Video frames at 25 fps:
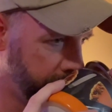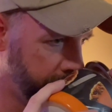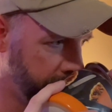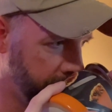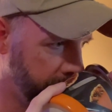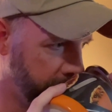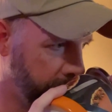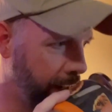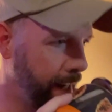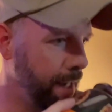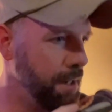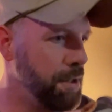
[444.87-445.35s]

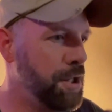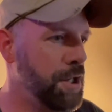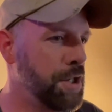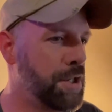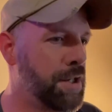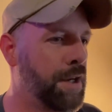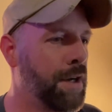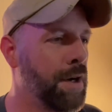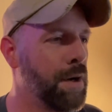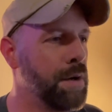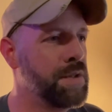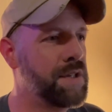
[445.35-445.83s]
It
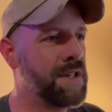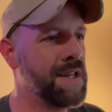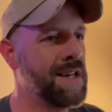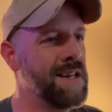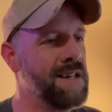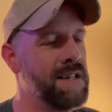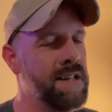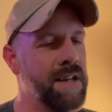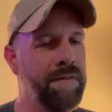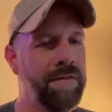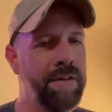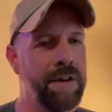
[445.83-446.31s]
just goes in a
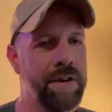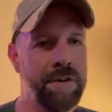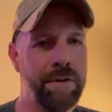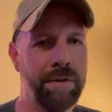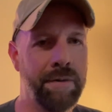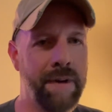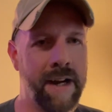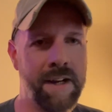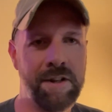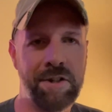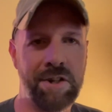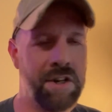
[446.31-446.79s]
different
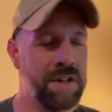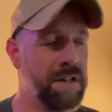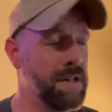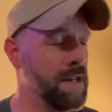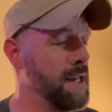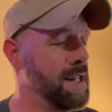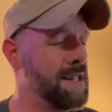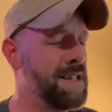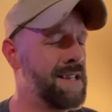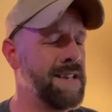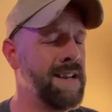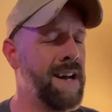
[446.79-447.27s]
direction.
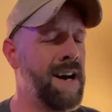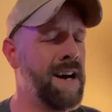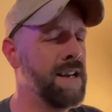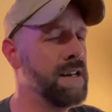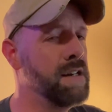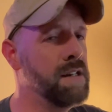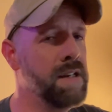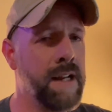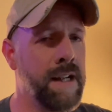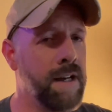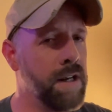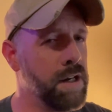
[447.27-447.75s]
It's not
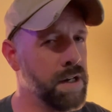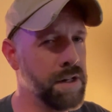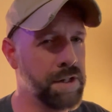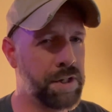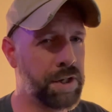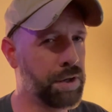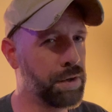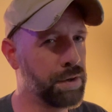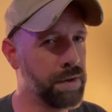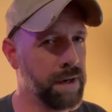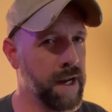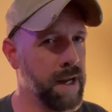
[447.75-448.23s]
near as
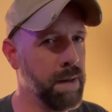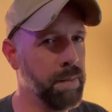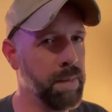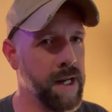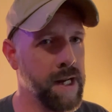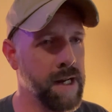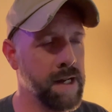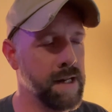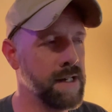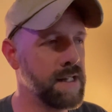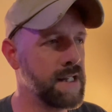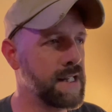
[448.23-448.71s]

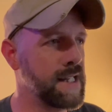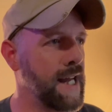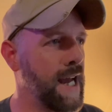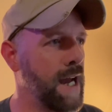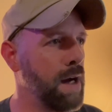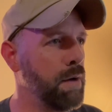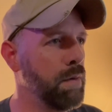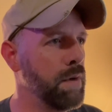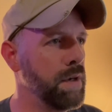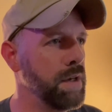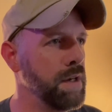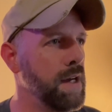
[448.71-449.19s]
creamy as
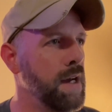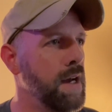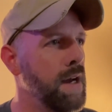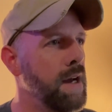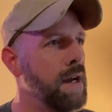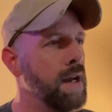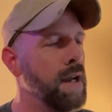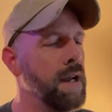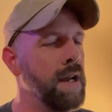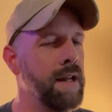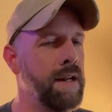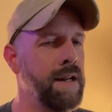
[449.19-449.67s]
that one,
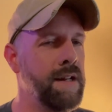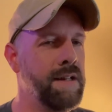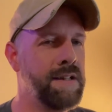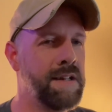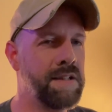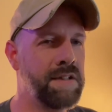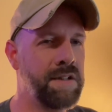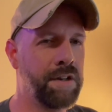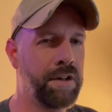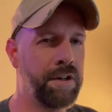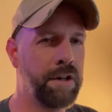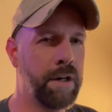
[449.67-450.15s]
and it
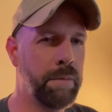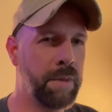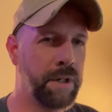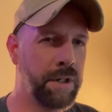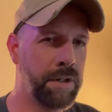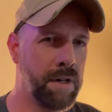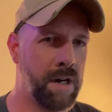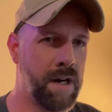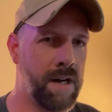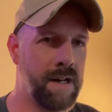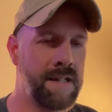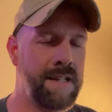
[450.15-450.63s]
doesn't come
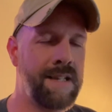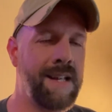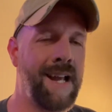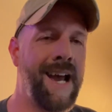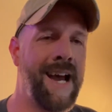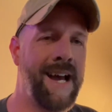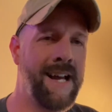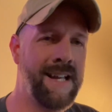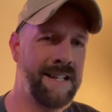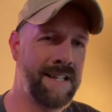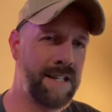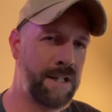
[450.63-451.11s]
across
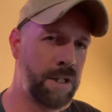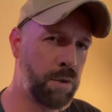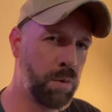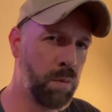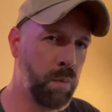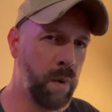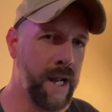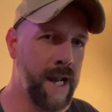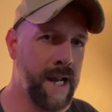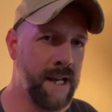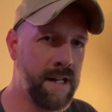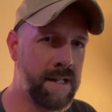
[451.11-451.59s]
as
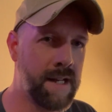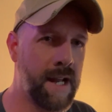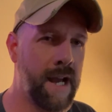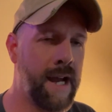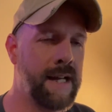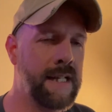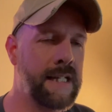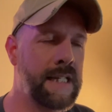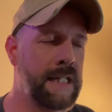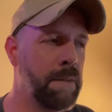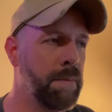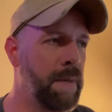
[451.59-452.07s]
sweet
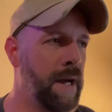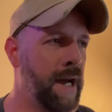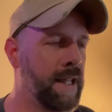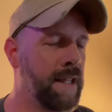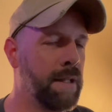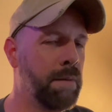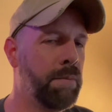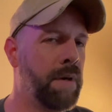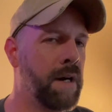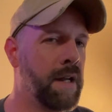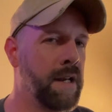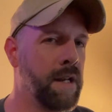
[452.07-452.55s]
as the Bath &
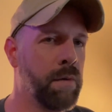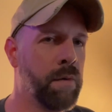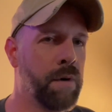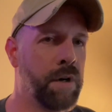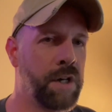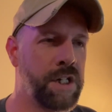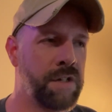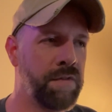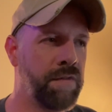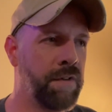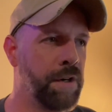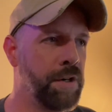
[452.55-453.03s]
Body
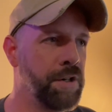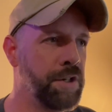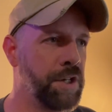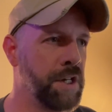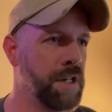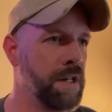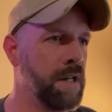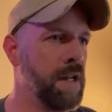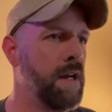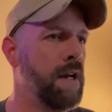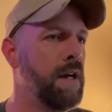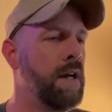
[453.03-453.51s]
Works
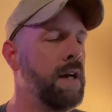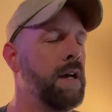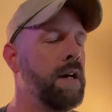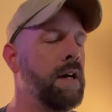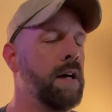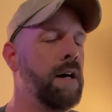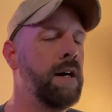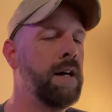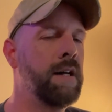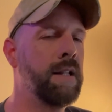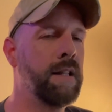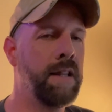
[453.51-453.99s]
version.
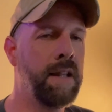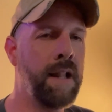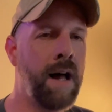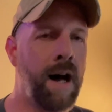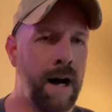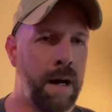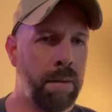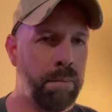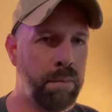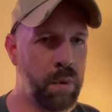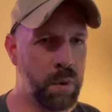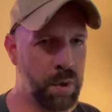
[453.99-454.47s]
A
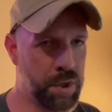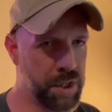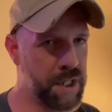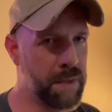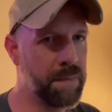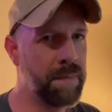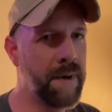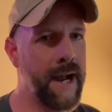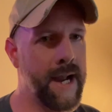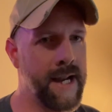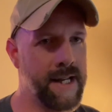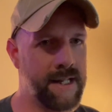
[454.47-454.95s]
lot more
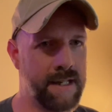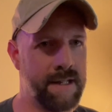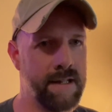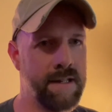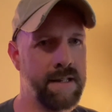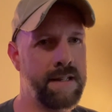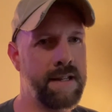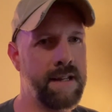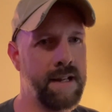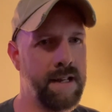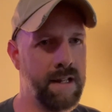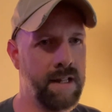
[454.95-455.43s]

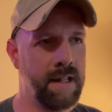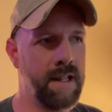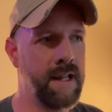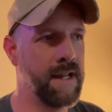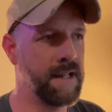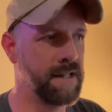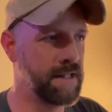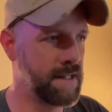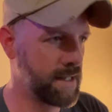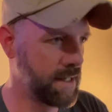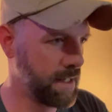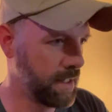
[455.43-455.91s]
spices in
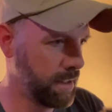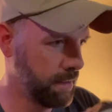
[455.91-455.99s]
this.